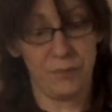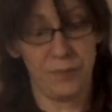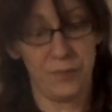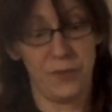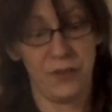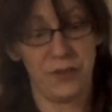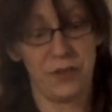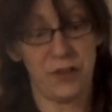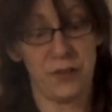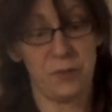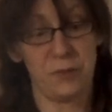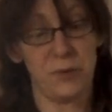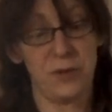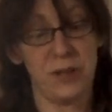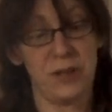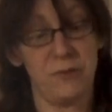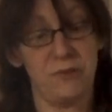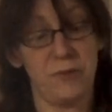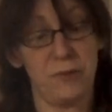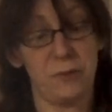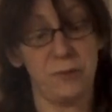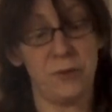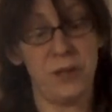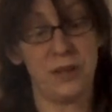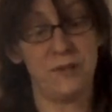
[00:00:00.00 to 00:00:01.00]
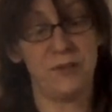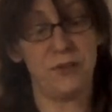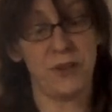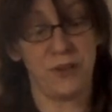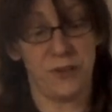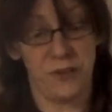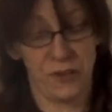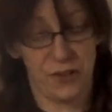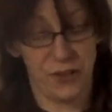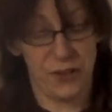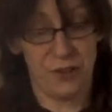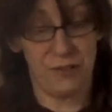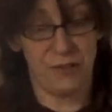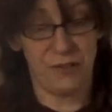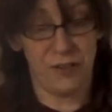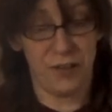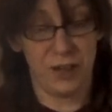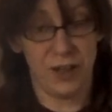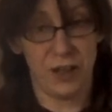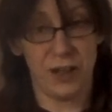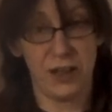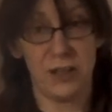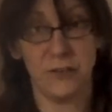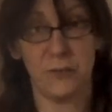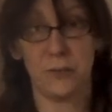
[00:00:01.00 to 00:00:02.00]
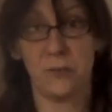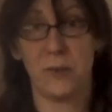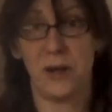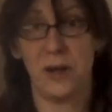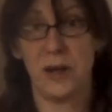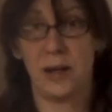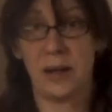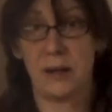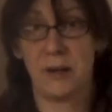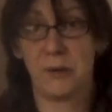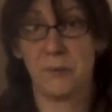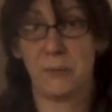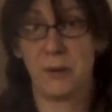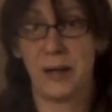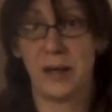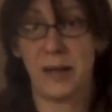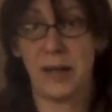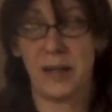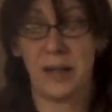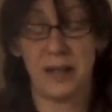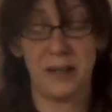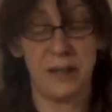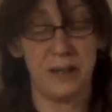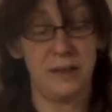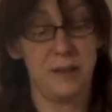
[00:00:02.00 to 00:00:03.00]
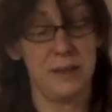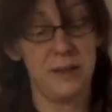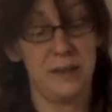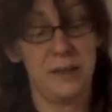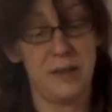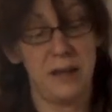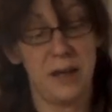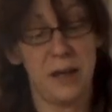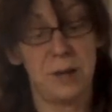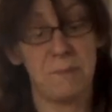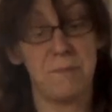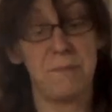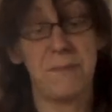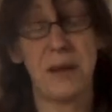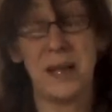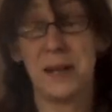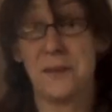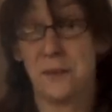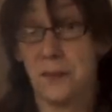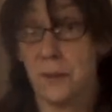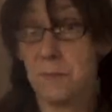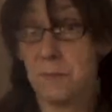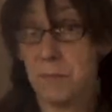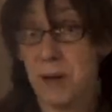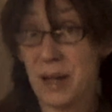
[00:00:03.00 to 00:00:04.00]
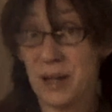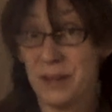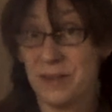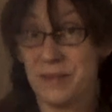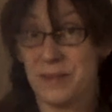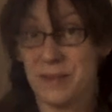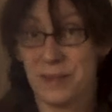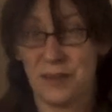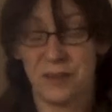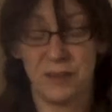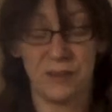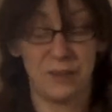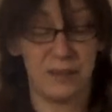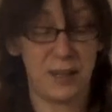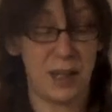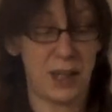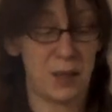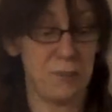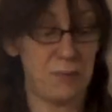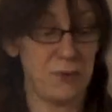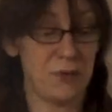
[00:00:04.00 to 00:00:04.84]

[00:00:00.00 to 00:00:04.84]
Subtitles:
So all I've done so far is work away and made the basic shape.